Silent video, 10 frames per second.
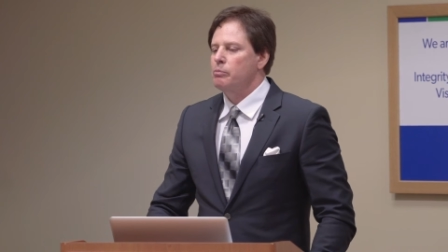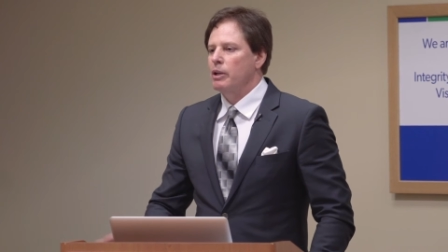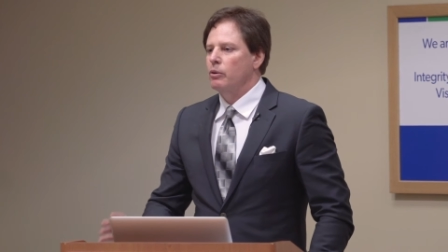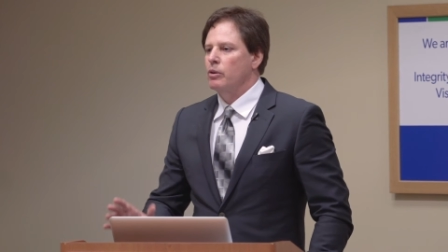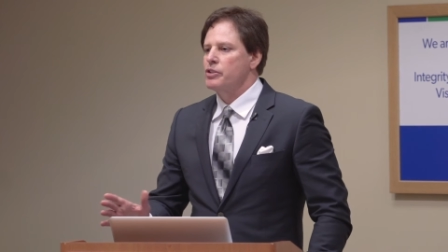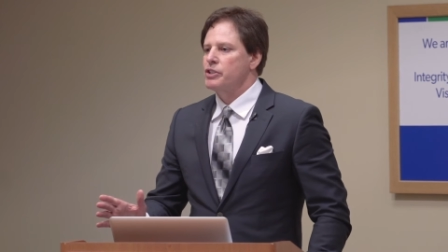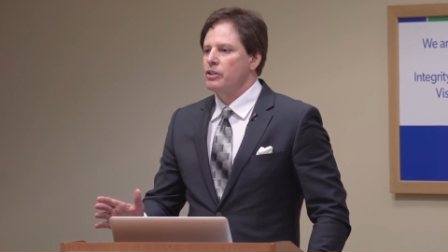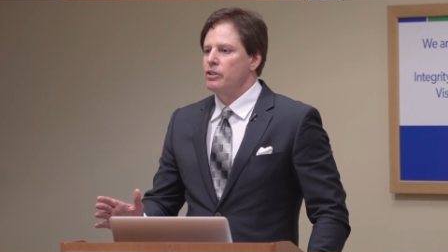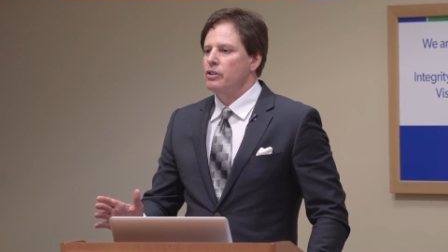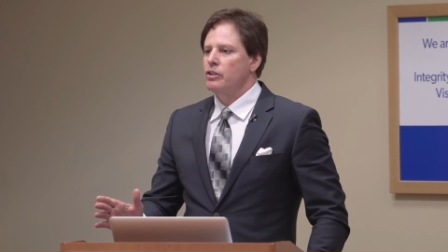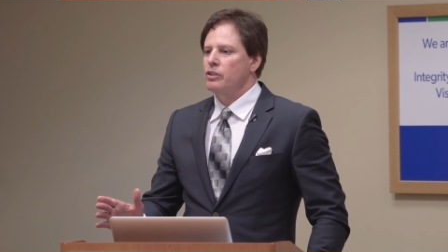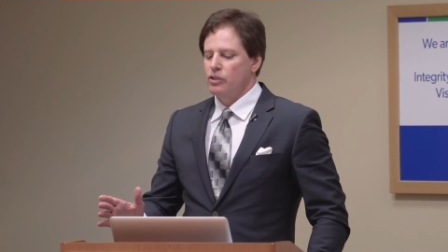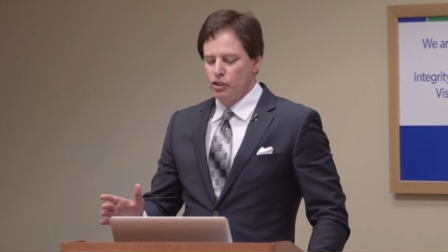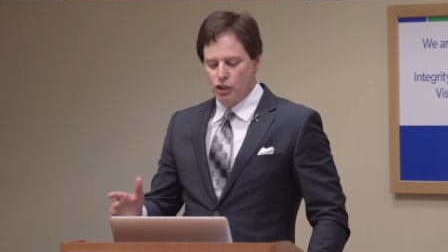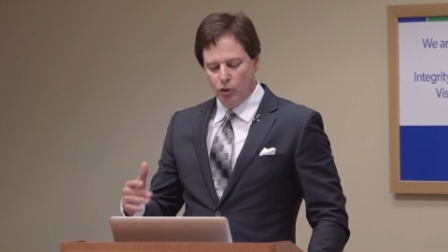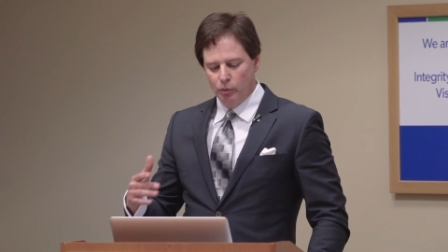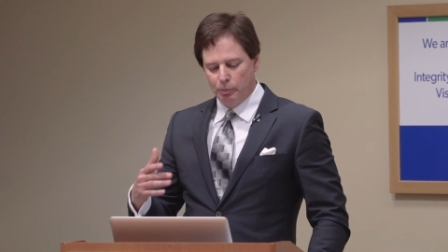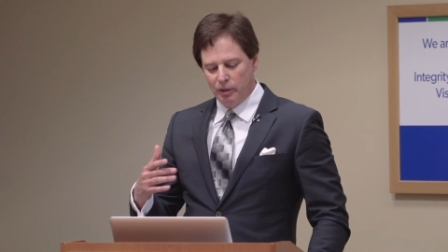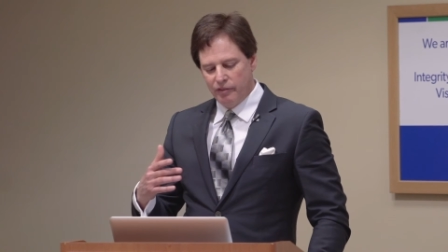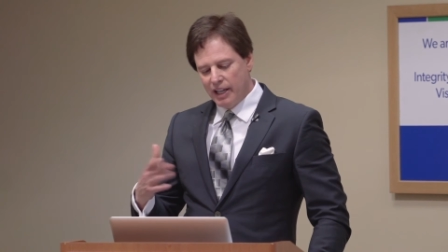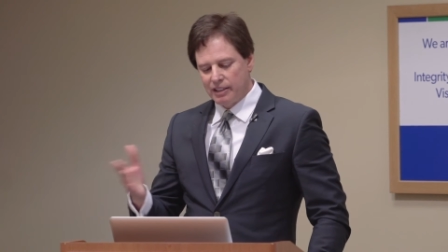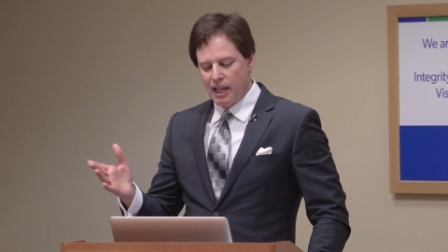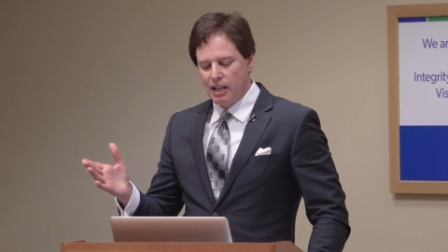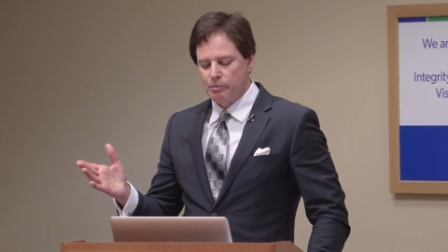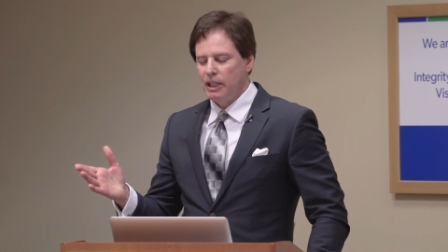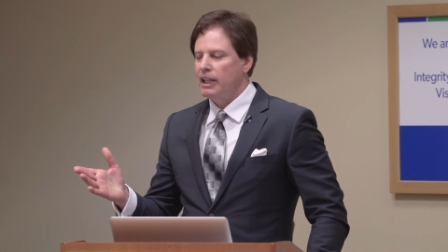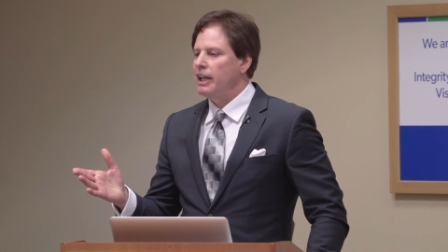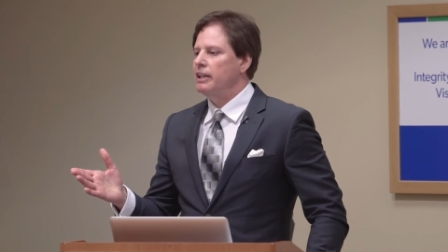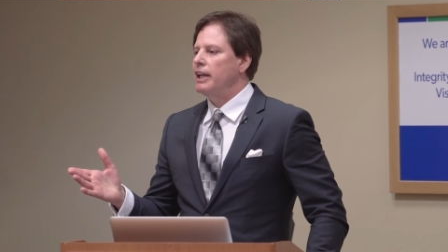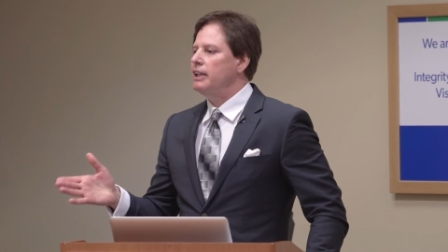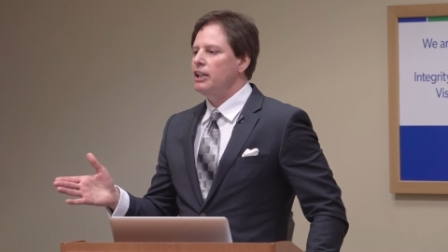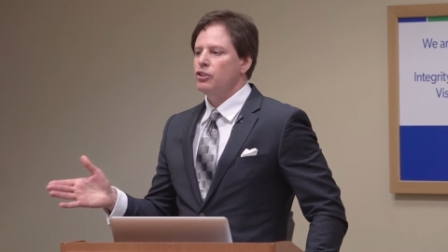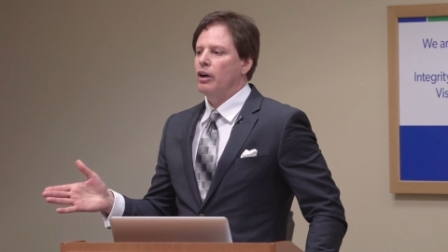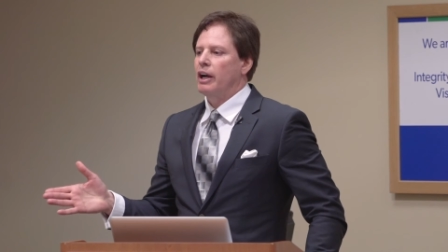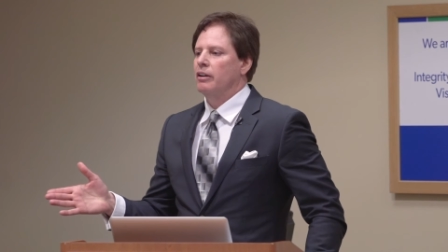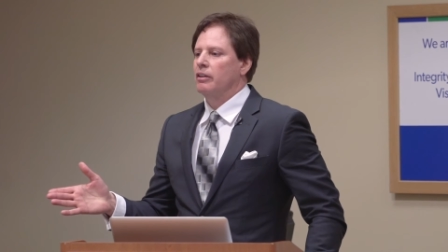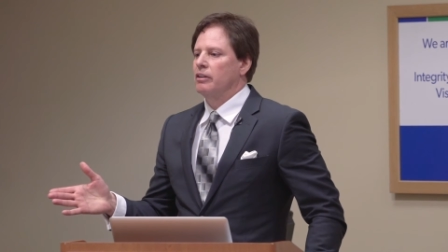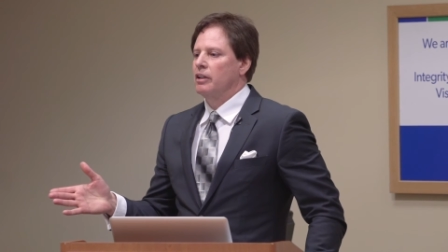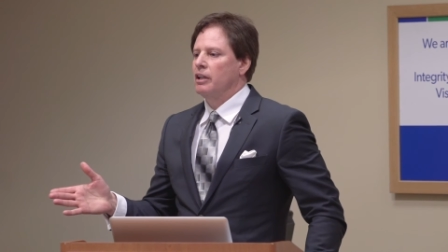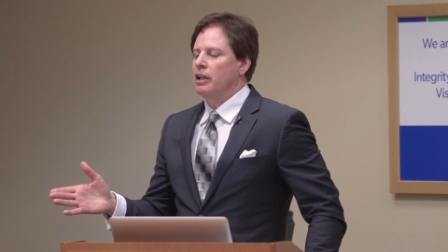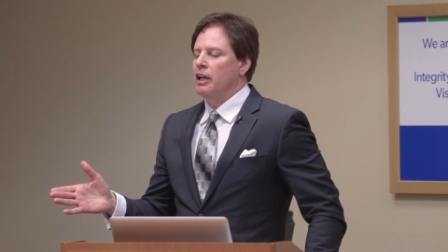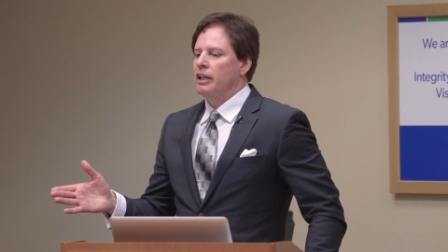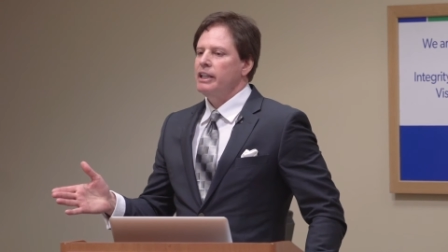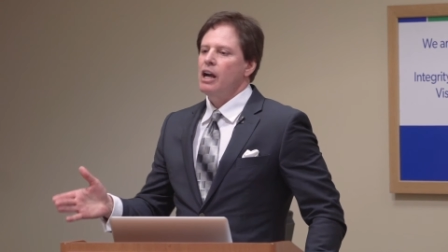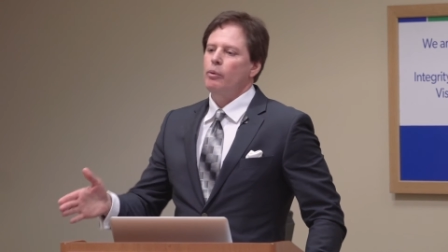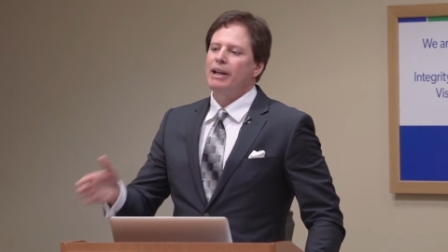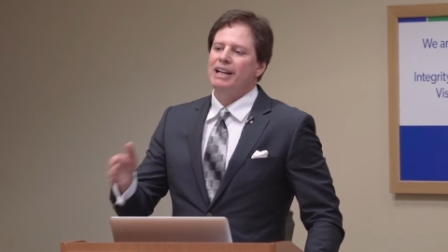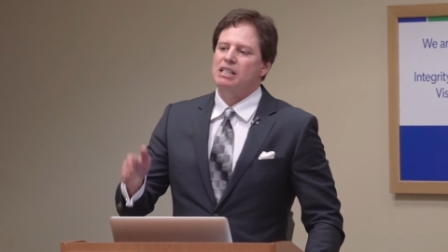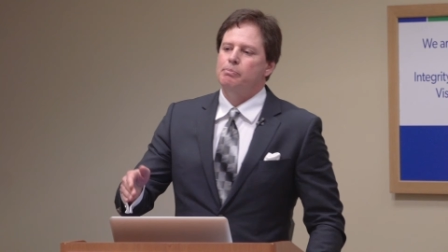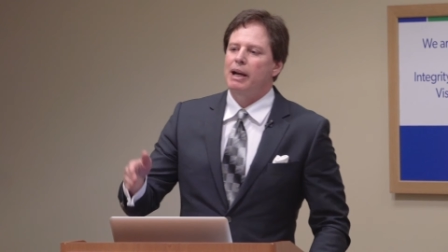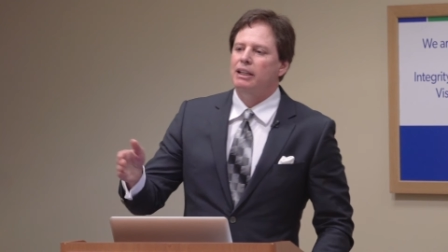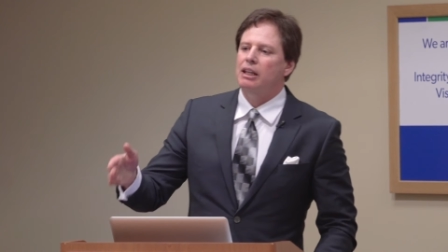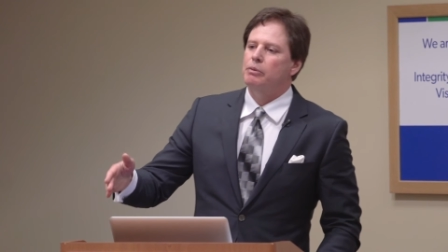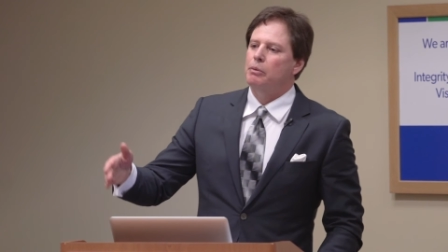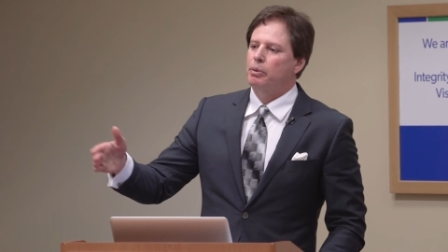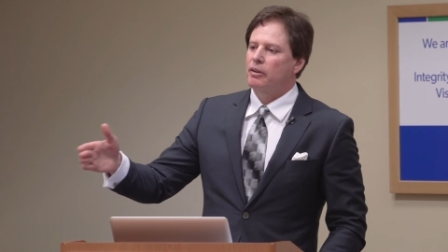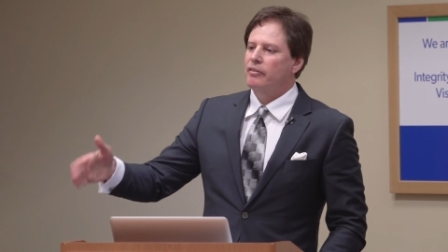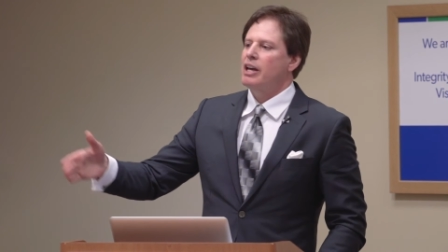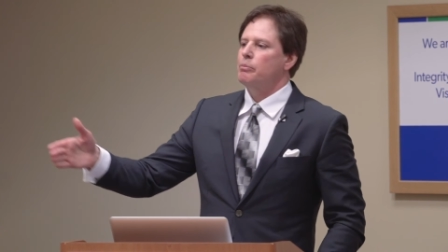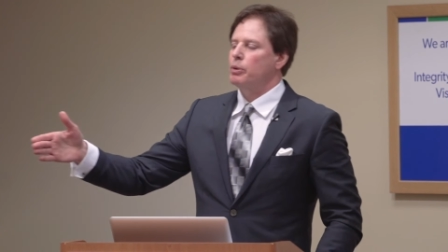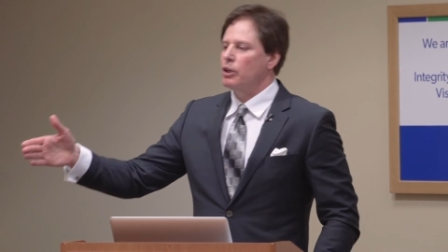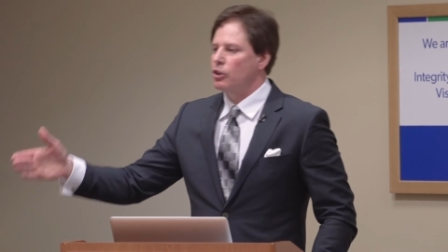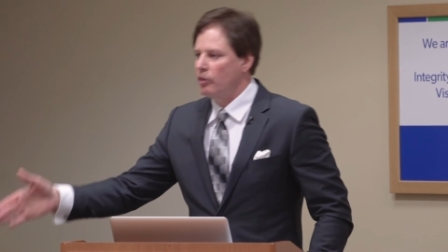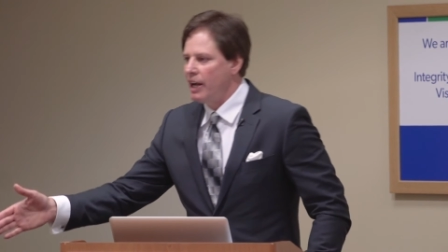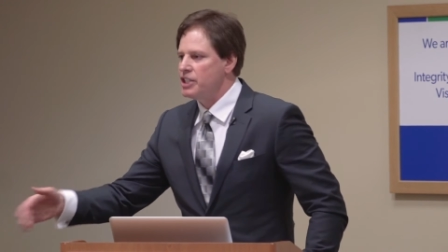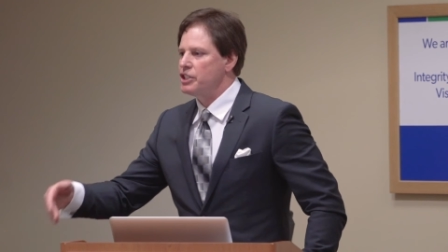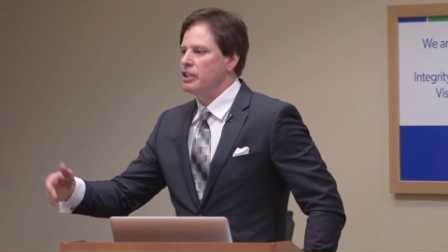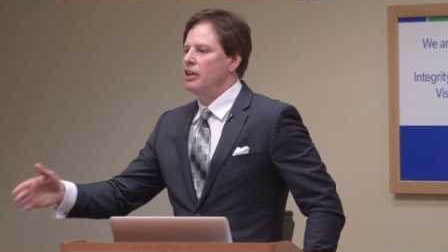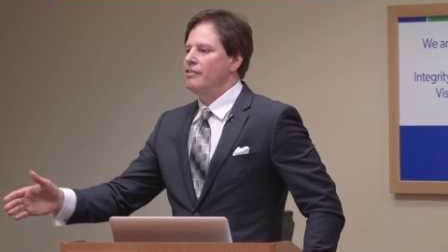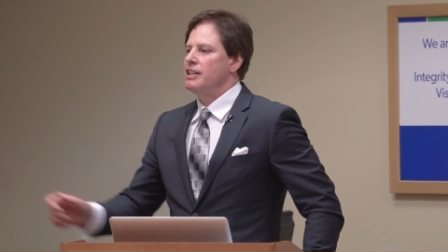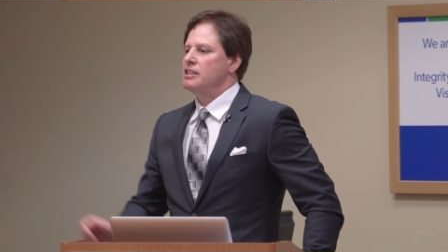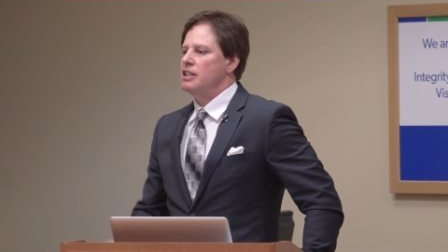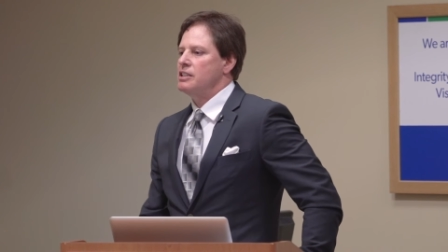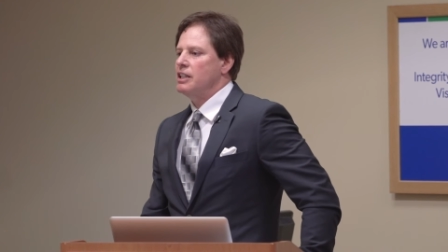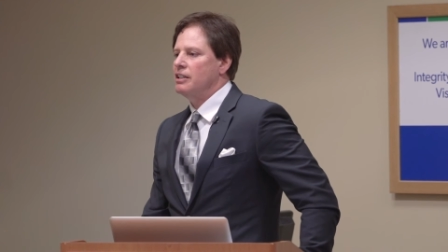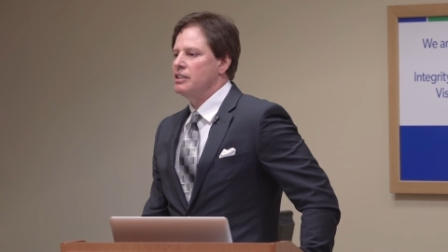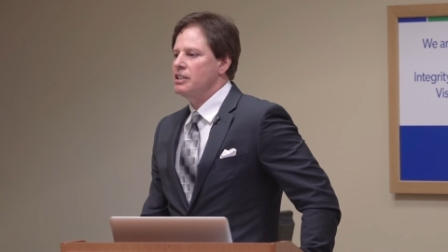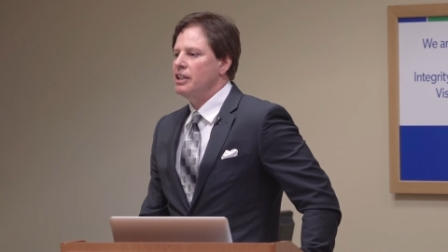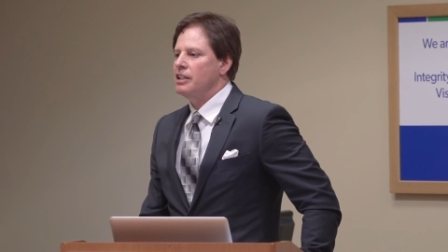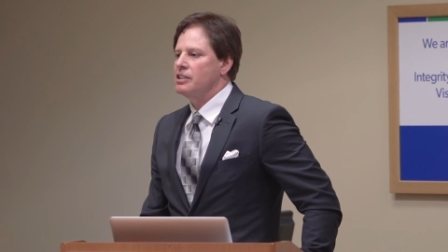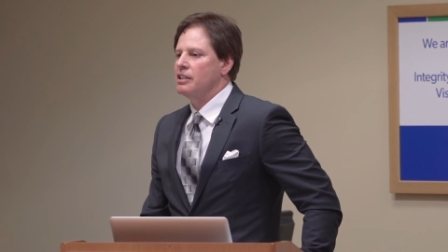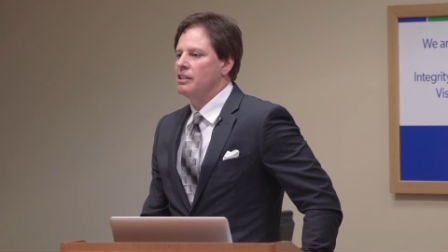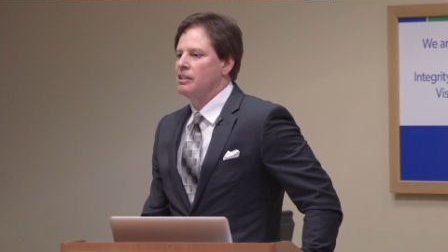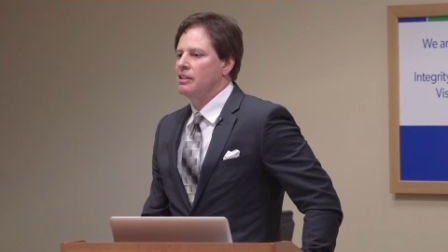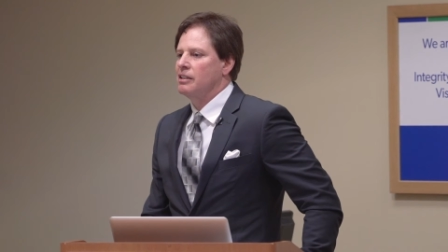and minerals don't prevent AMD in any trial. Yet we expect them to prevent progression of existing disease